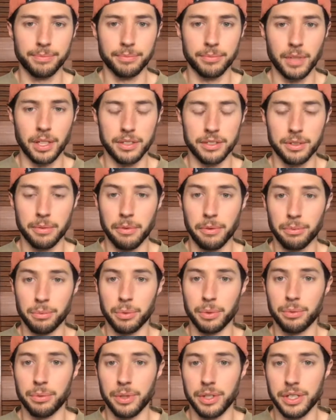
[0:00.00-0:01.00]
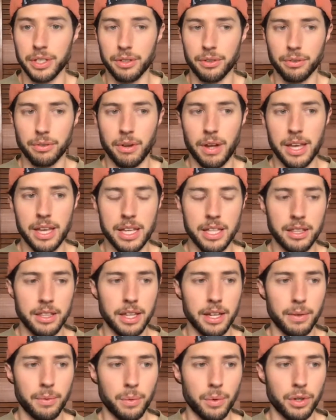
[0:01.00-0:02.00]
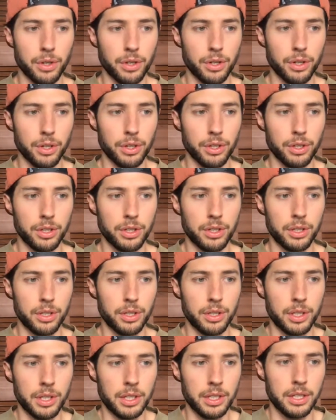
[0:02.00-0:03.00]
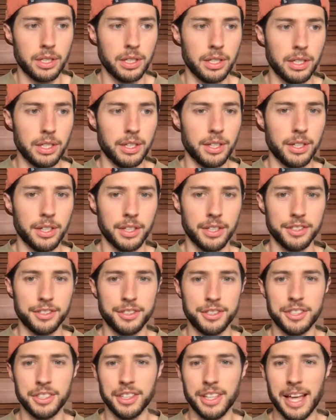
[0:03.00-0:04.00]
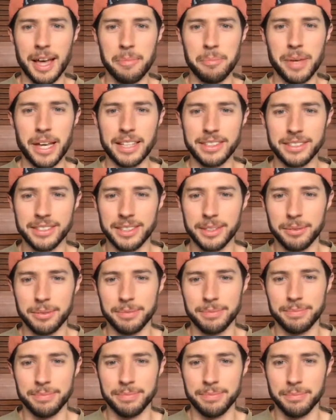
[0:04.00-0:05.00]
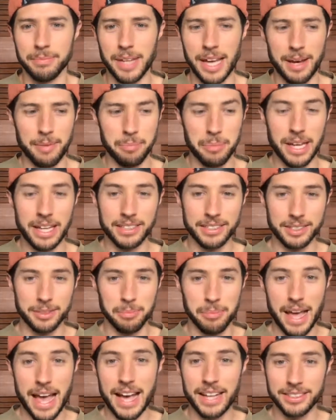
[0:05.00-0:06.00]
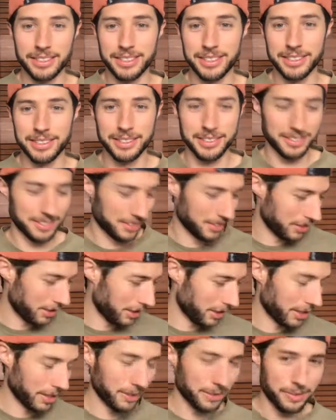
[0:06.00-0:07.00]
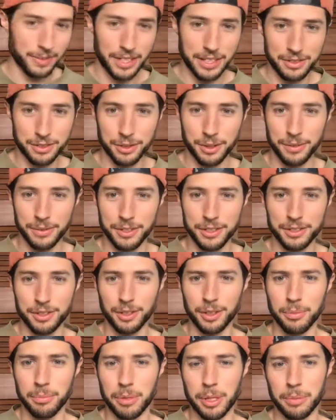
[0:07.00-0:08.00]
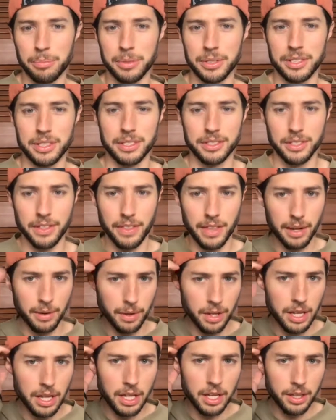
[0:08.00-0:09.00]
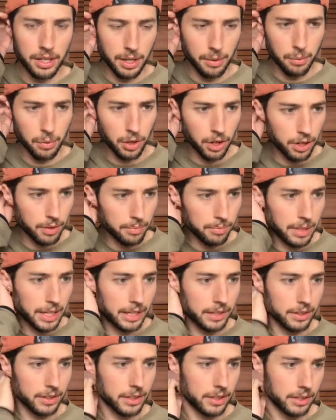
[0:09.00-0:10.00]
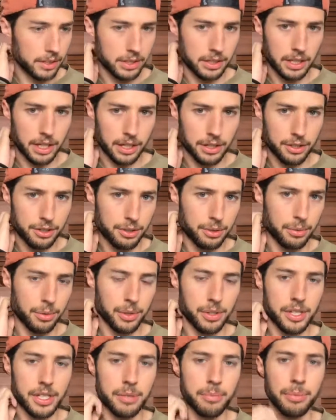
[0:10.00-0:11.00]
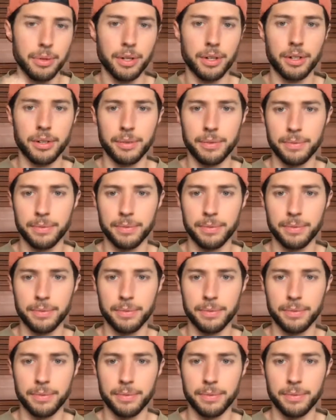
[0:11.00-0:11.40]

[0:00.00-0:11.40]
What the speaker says: and some of them were really great, they were still at best masks, that served certain purposes, and they weren't my kind of truer, deeper